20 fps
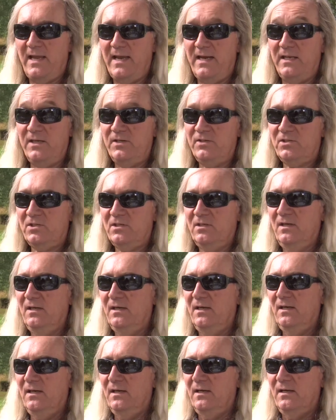80s,
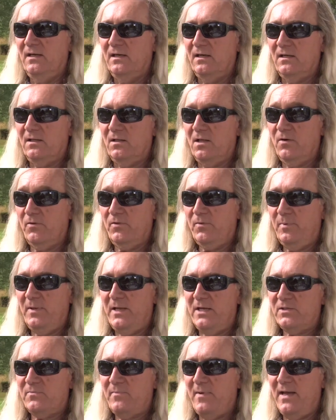along with the
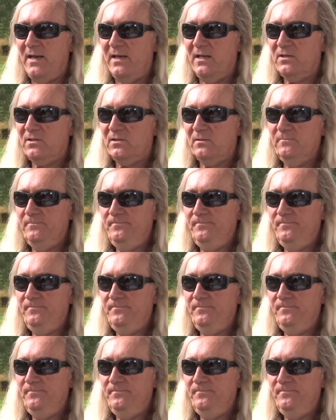Plasmatics.